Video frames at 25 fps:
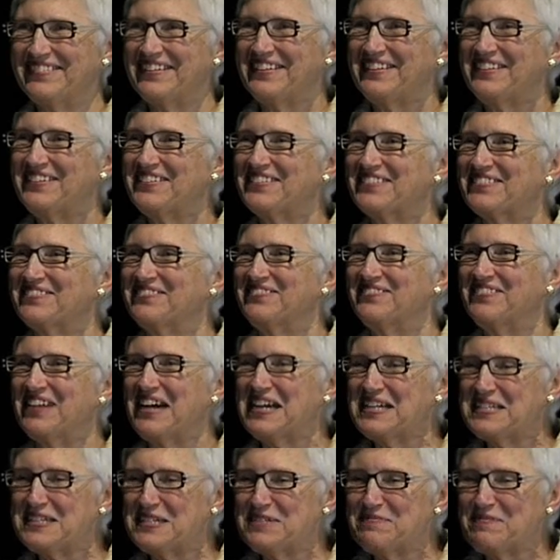you're
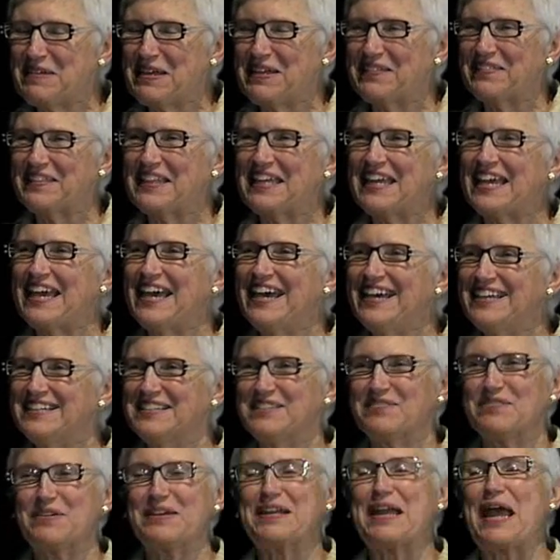finding me at the end
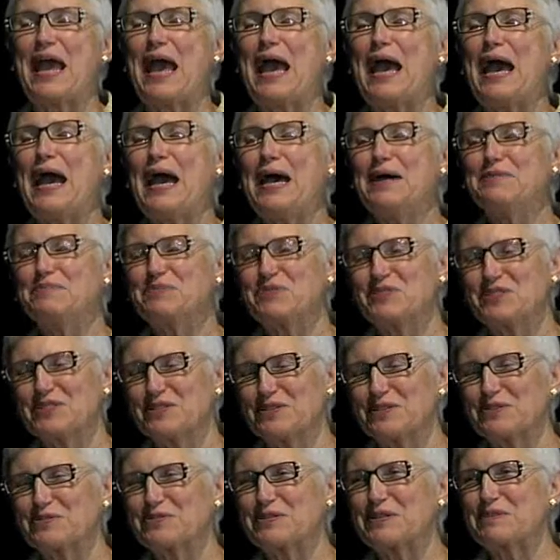of an
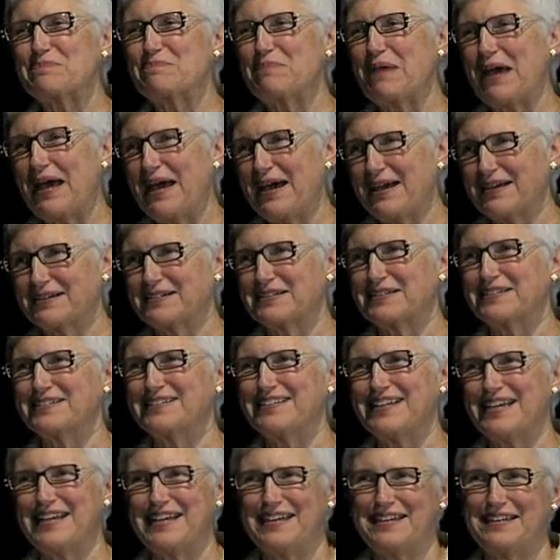absolutely packed
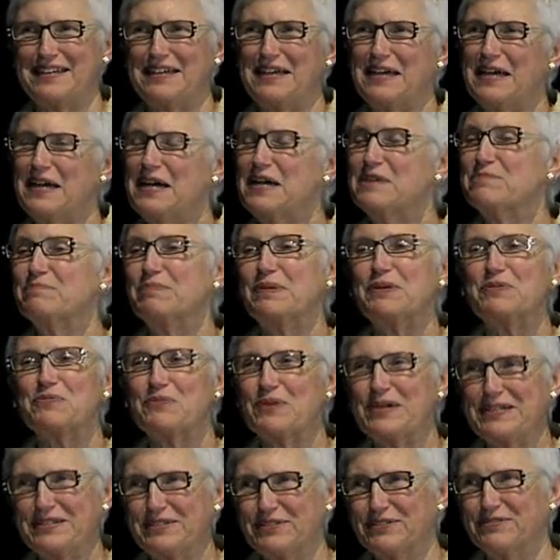day, but
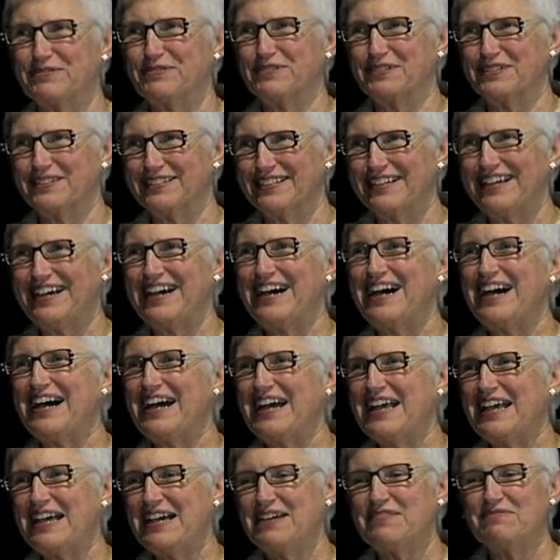wonderful.
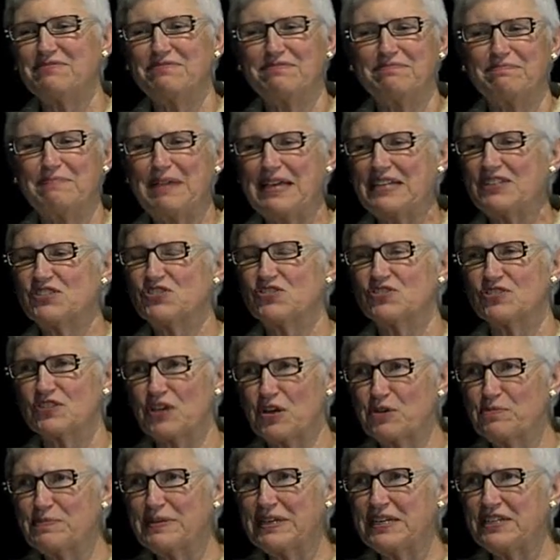I have met
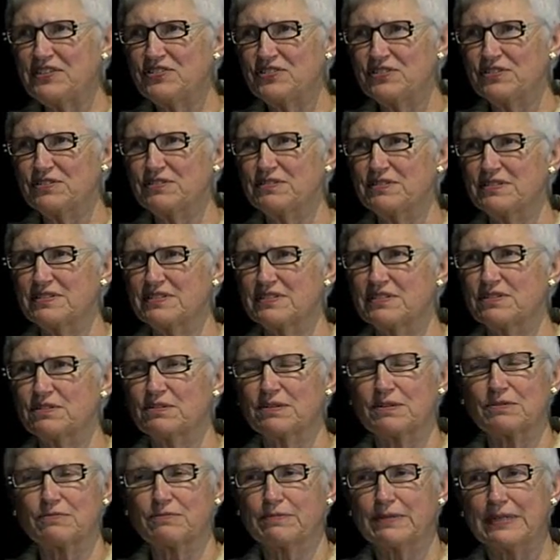so many students who
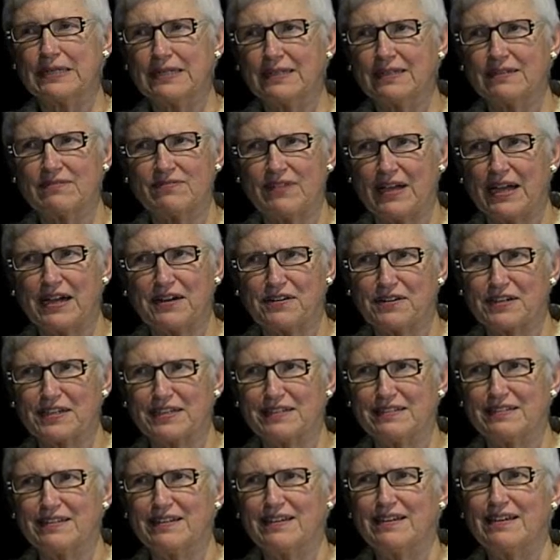are really
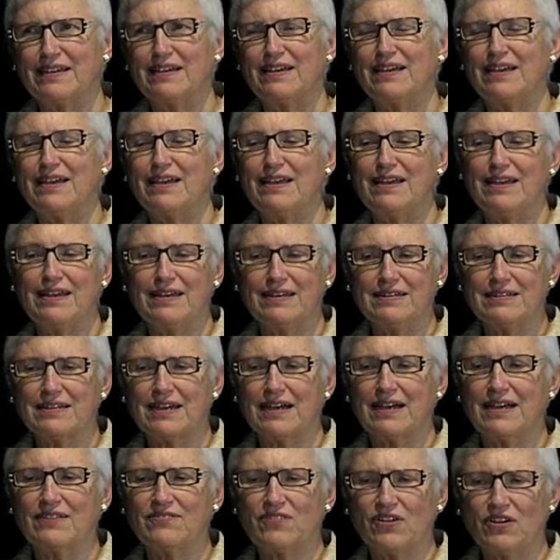varied, and
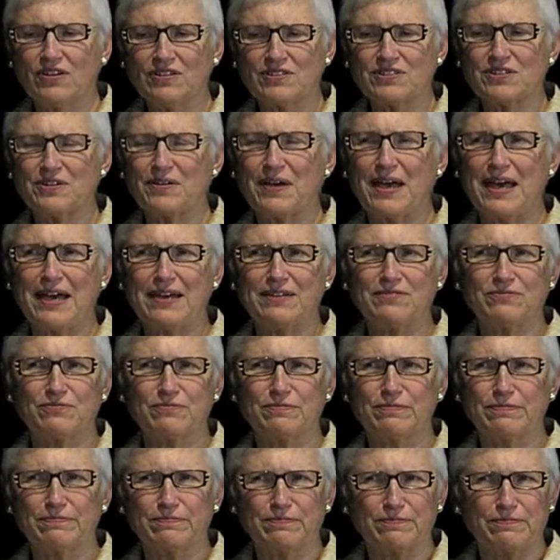I've also had
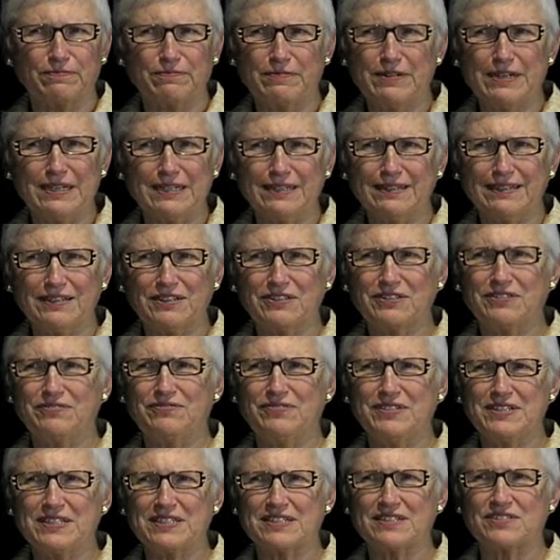really good
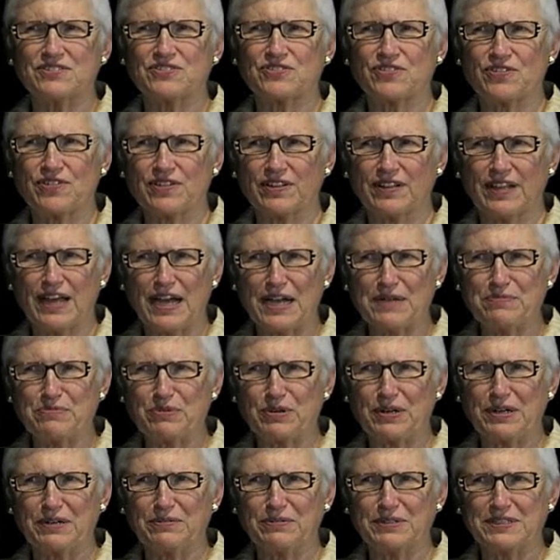visits to the
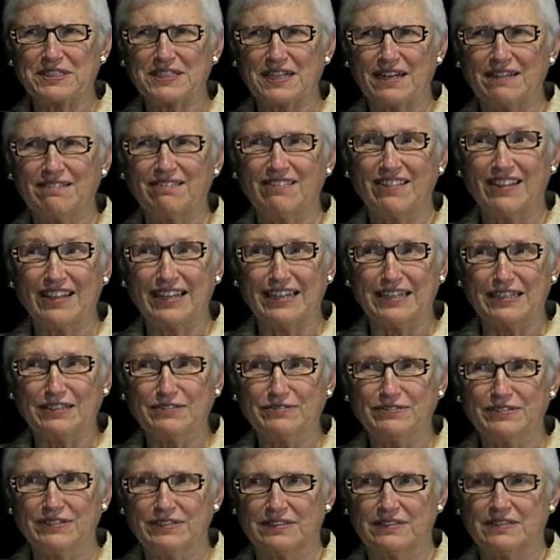library, which I
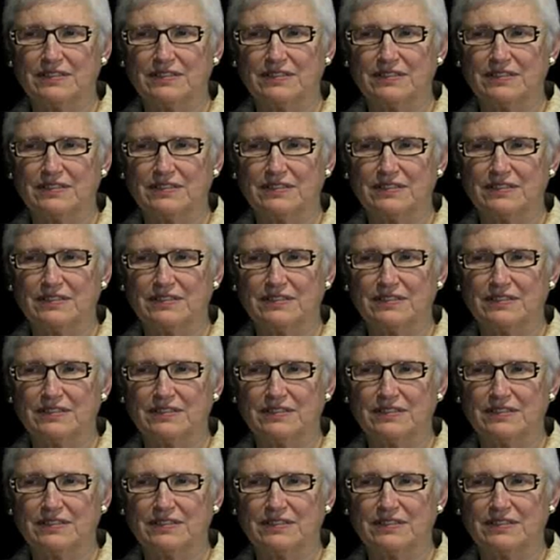love,